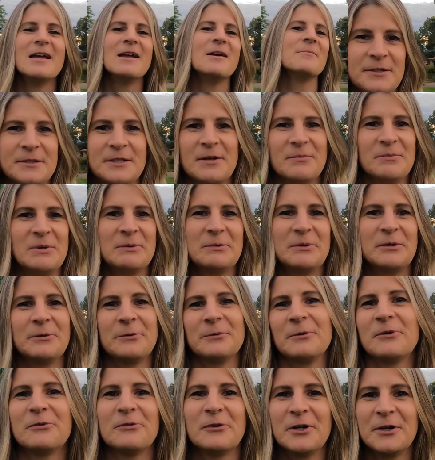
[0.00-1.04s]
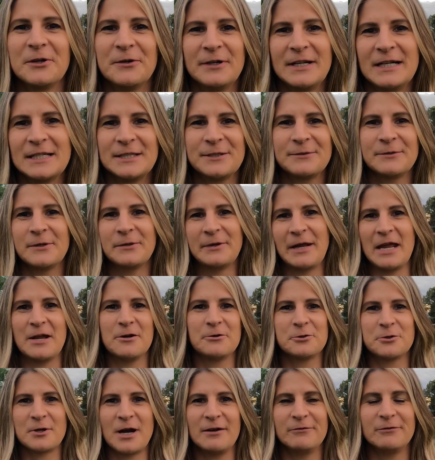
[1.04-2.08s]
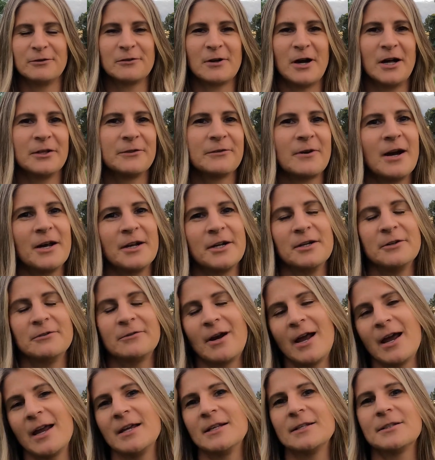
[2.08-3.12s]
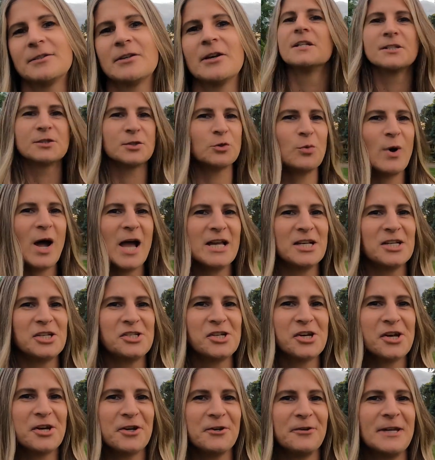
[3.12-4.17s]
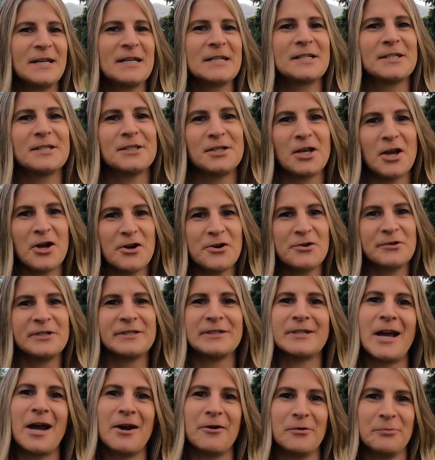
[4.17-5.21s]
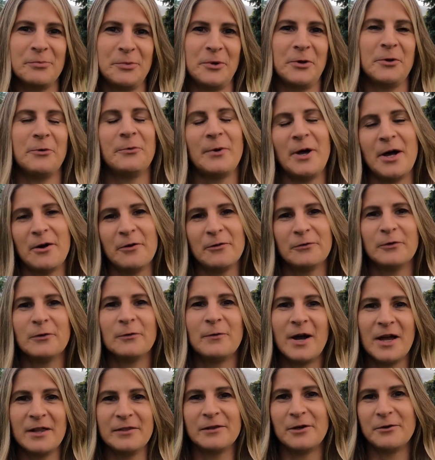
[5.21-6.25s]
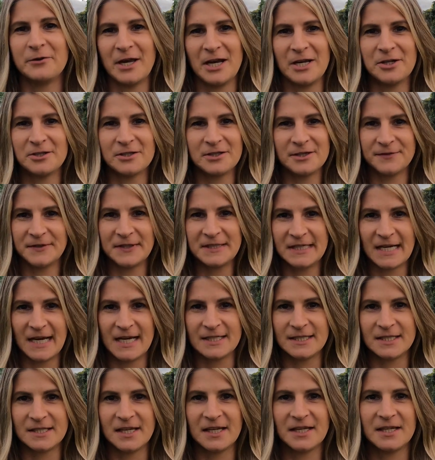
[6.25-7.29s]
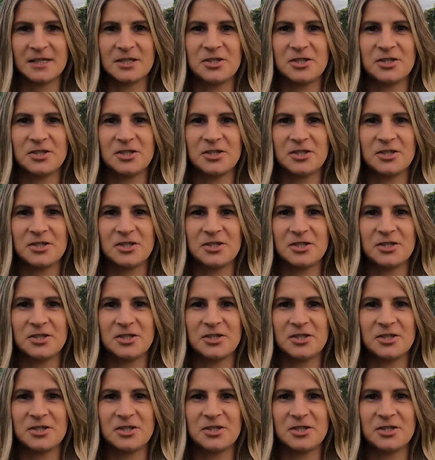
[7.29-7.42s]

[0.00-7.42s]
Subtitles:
You know, some people refer to it as the Rodeo Drive of Colorado, right? So why is Cherry Creek so desirable? Well, for one, location's fantastic.